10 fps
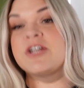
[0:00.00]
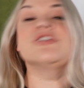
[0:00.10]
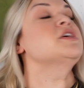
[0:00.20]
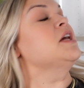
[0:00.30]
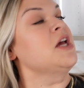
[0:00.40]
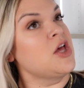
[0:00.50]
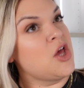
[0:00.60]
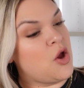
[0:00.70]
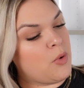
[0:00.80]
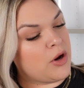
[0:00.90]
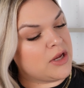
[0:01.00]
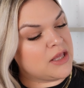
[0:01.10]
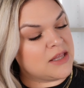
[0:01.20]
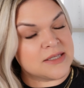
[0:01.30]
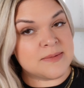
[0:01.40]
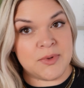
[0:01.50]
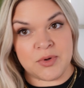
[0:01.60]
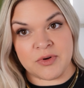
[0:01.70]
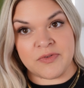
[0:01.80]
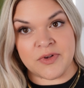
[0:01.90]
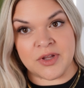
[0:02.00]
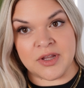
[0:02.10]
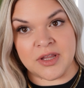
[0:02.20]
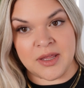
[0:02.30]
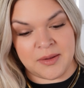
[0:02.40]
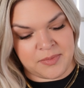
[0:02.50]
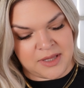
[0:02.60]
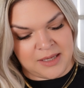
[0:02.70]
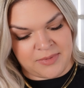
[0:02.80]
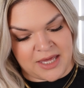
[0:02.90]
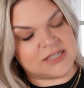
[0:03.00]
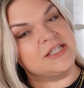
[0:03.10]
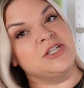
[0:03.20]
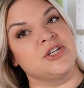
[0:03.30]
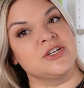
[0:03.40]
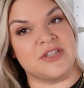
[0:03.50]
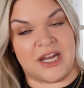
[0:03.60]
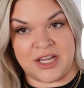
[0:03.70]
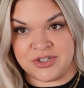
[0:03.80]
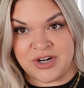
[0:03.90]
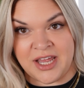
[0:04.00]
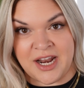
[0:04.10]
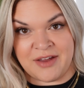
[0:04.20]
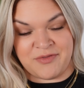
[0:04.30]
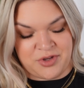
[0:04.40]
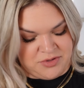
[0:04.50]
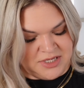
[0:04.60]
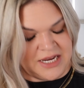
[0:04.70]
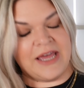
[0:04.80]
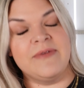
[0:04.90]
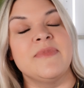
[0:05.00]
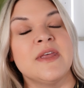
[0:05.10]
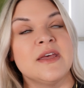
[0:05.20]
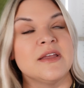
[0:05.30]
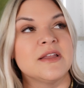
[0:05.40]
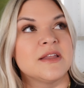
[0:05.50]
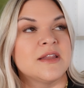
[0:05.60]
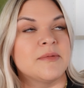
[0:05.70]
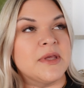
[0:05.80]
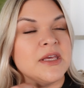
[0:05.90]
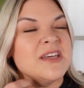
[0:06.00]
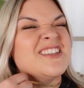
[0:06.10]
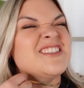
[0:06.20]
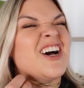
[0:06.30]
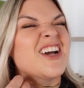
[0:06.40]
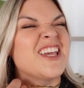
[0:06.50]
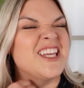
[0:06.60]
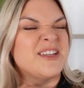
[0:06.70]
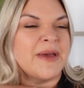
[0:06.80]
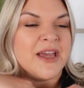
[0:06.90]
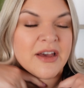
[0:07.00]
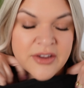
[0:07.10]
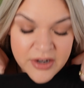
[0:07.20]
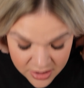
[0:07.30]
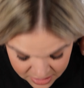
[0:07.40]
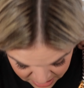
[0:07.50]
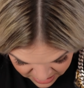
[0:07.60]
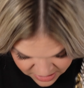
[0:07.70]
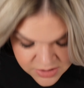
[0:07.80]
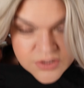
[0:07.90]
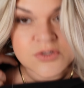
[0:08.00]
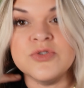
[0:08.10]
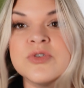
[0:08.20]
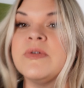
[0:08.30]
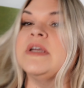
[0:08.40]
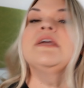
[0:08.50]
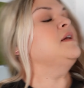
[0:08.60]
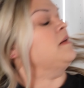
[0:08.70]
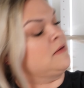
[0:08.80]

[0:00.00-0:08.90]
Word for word: actually wearing this beautiful plain black t-shirt so that I could try it on for you today. Let me tuck in my other jewelry.